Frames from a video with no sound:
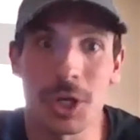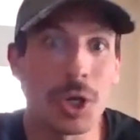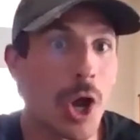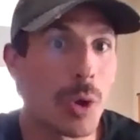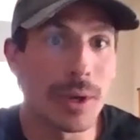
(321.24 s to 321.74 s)

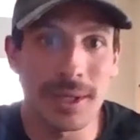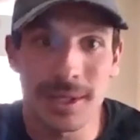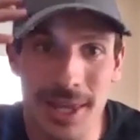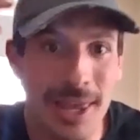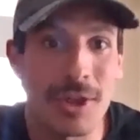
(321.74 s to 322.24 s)
going
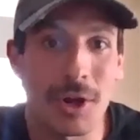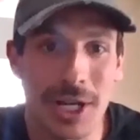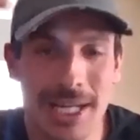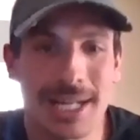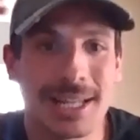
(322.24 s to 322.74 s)
and they're
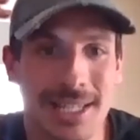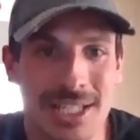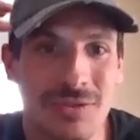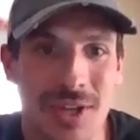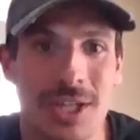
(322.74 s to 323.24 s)
eating
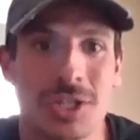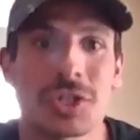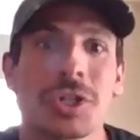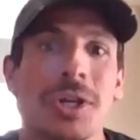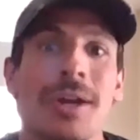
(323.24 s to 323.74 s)
these
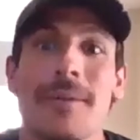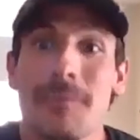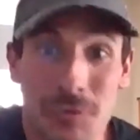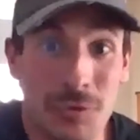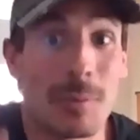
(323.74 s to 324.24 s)
fish
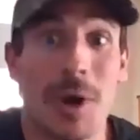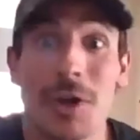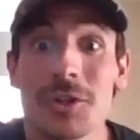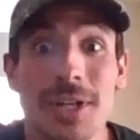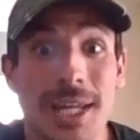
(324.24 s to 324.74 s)
from
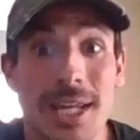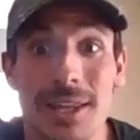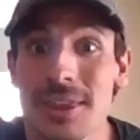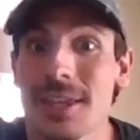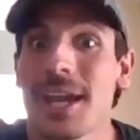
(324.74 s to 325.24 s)

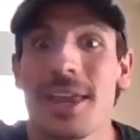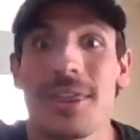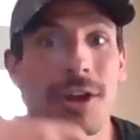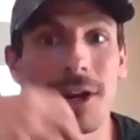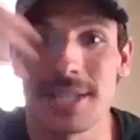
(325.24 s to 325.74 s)
underneath, and
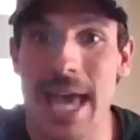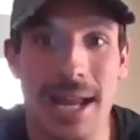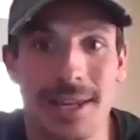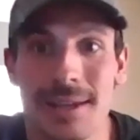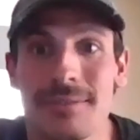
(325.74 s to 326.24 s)
they're
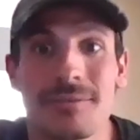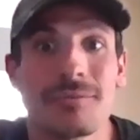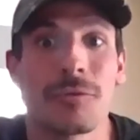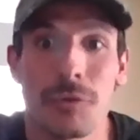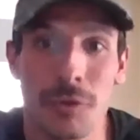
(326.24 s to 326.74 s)
attacking
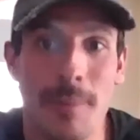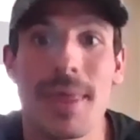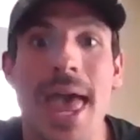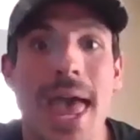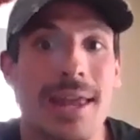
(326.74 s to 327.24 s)
from
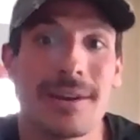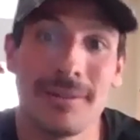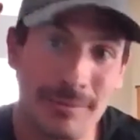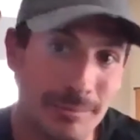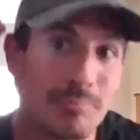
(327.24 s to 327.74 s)
the
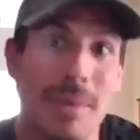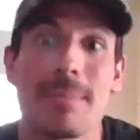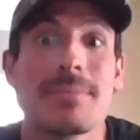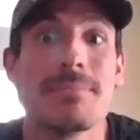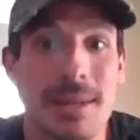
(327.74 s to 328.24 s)
head,
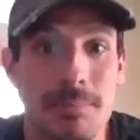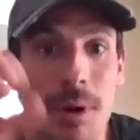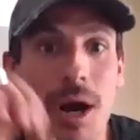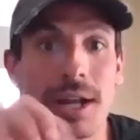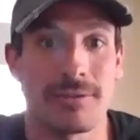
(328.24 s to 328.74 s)
maybe
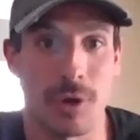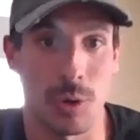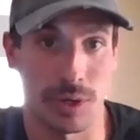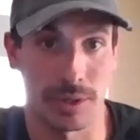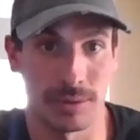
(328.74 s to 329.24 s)
mid-body
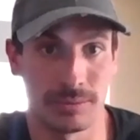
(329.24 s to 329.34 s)
forward.